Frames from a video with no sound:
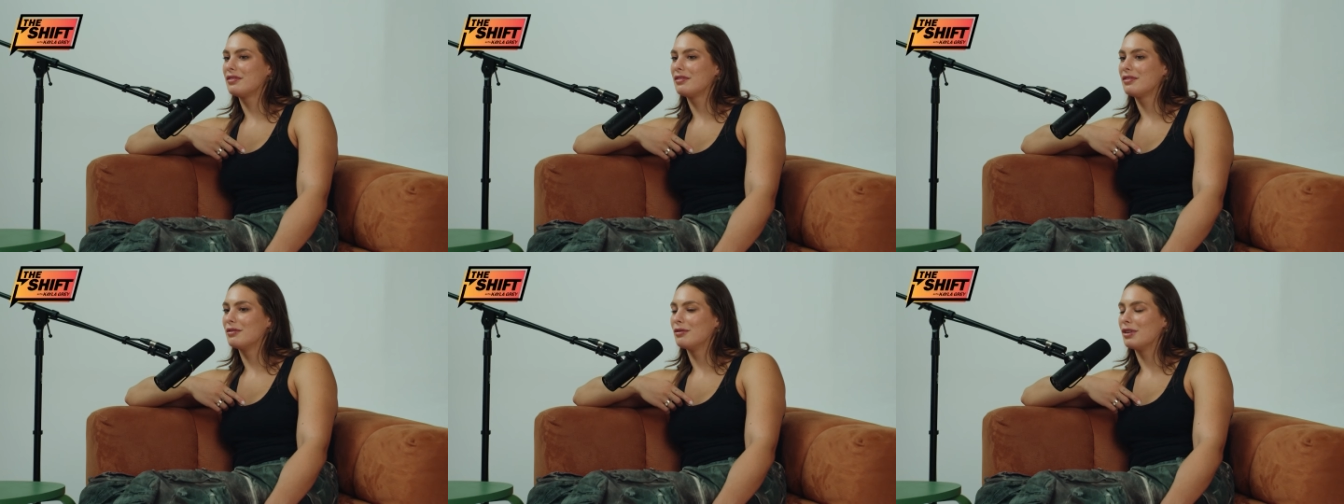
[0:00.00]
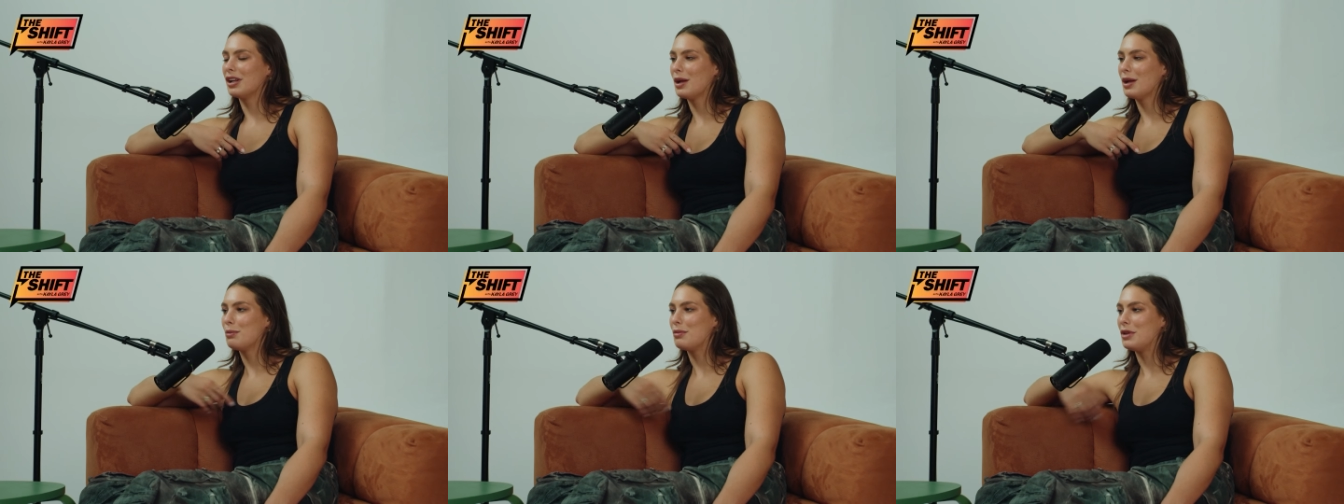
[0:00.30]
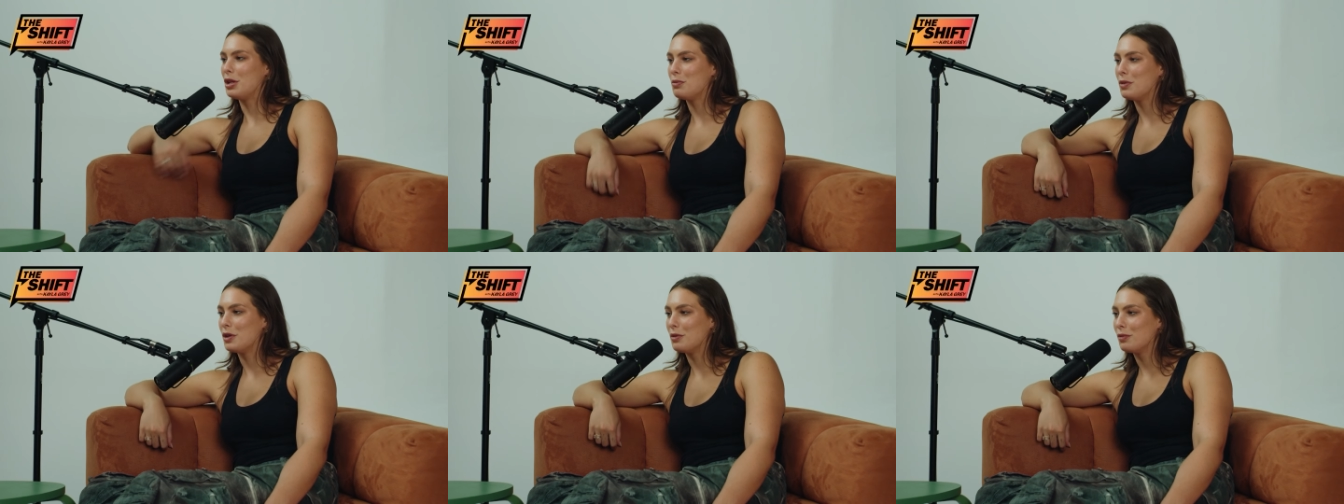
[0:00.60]
when I
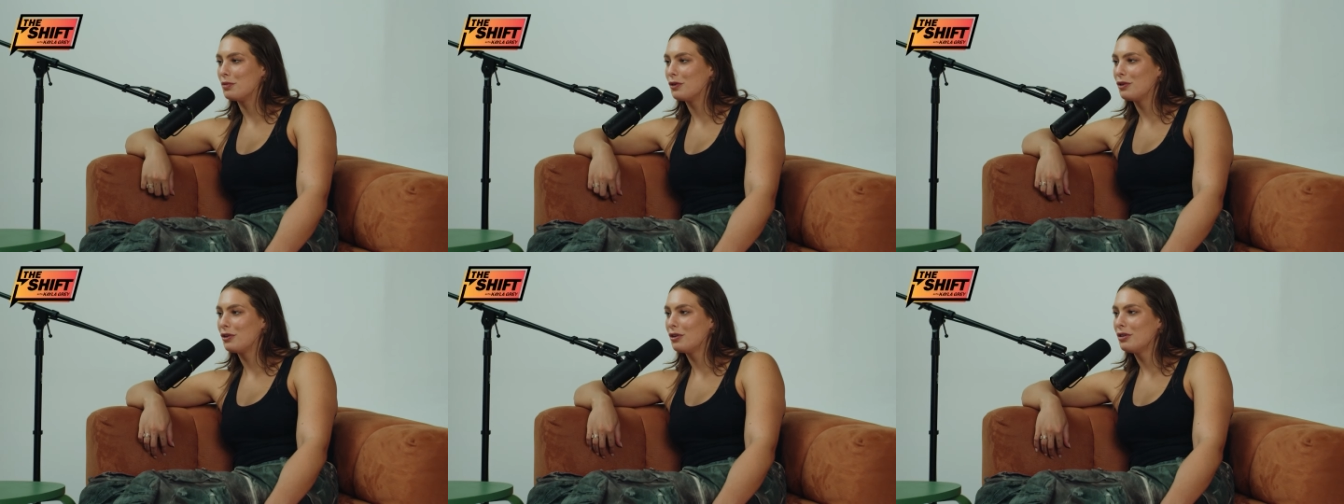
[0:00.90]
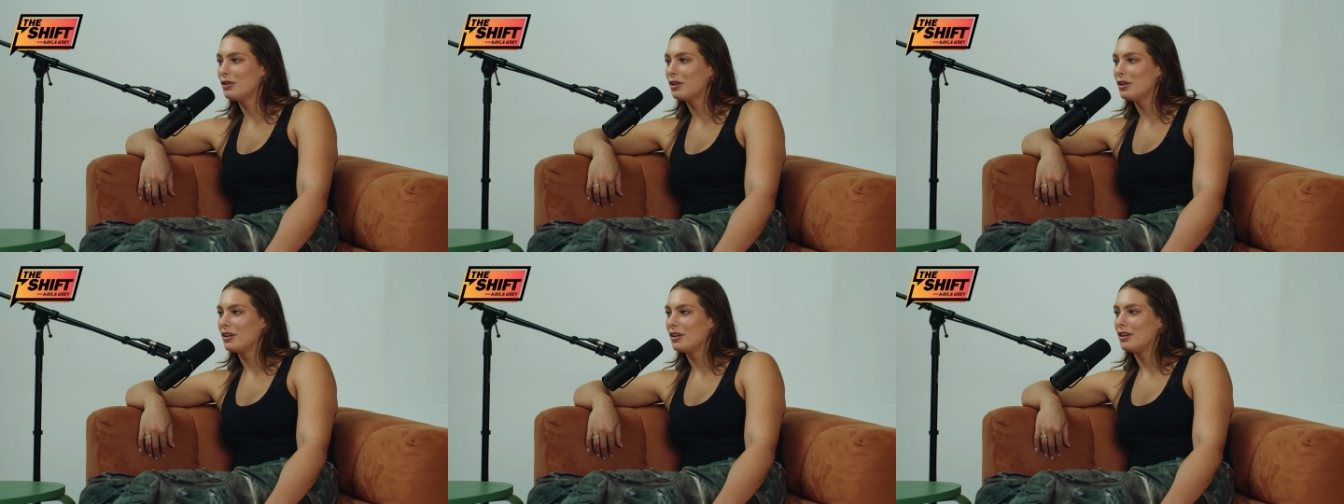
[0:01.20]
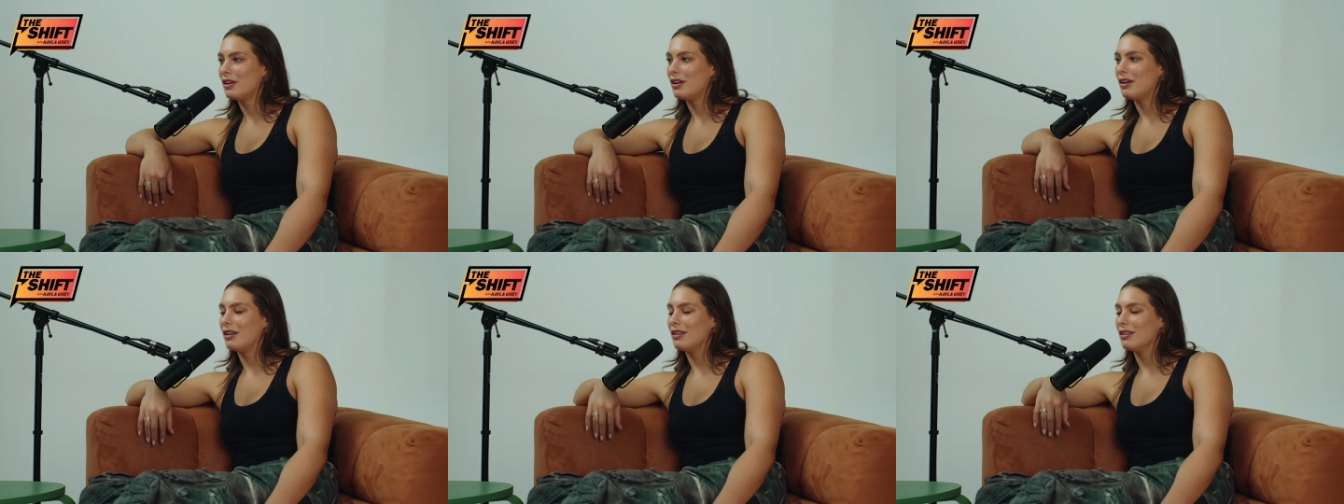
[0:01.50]
meet people.
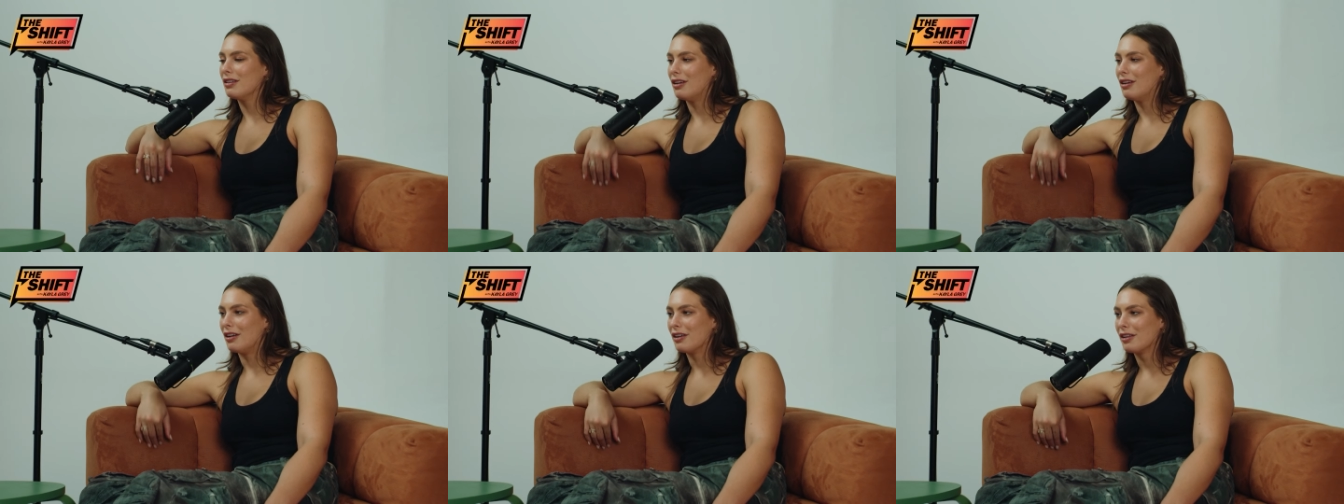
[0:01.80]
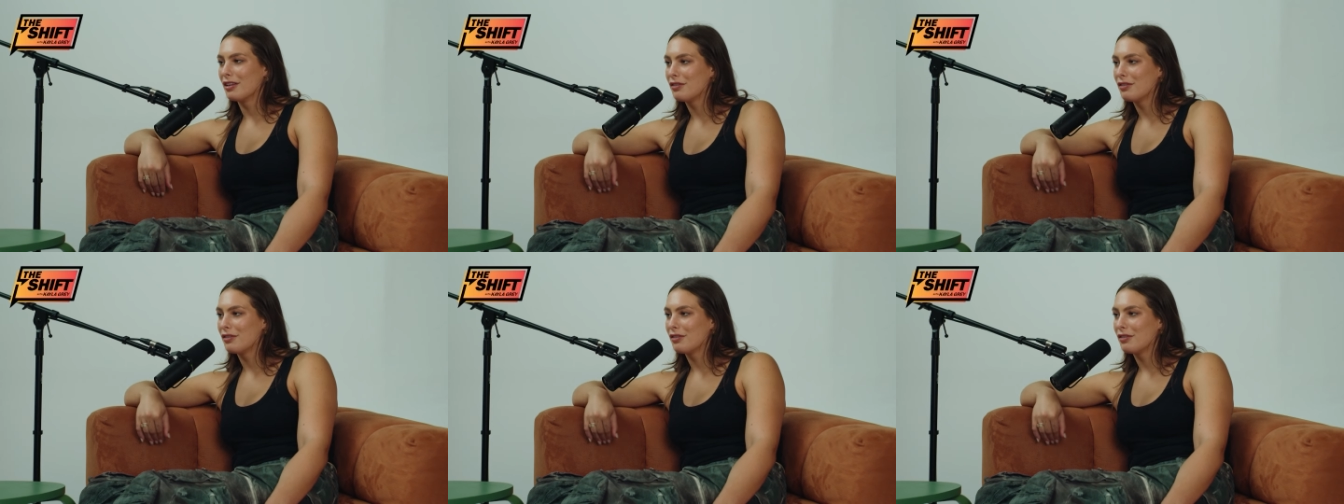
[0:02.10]
A lot of the